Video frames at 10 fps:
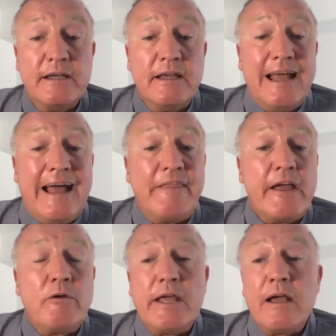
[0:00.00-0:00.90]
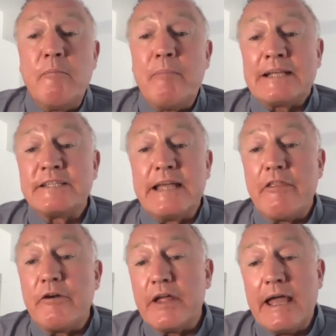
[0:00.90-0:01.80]
And they only come back
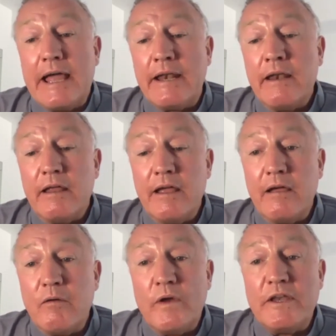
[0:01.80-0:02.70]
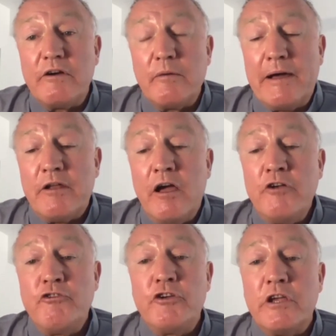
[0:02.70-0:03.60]
together again when you're about
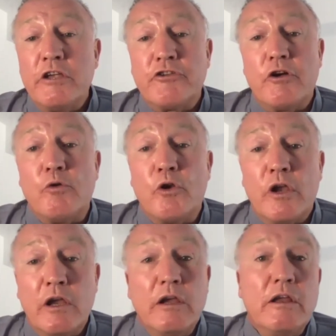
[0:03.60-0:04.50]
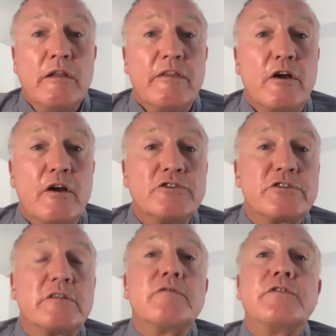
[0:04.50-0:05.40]
100 years old. The odds
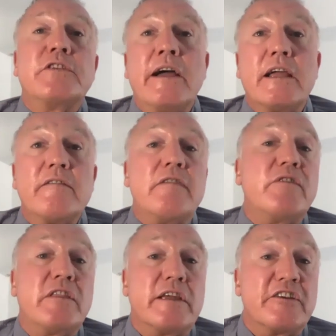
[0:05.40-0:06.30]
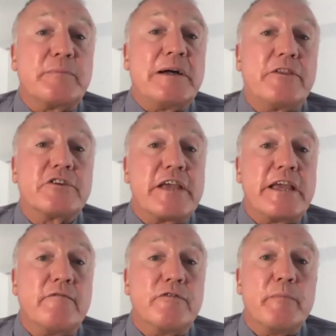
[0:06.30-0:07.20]
of dying of everything is about the
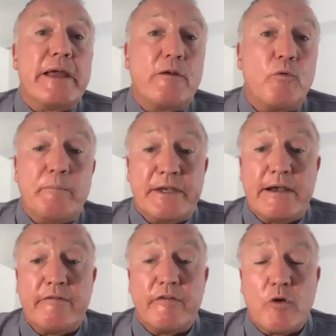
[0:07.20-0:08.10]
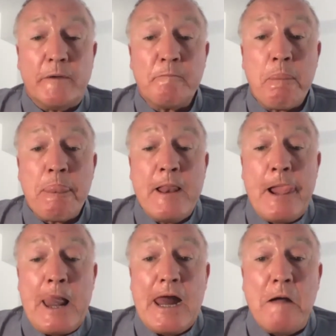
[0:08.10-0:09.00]
same for men, women, and everyone.
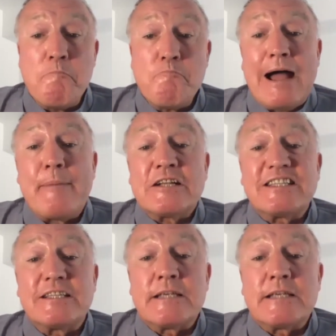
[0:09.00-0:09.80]
By about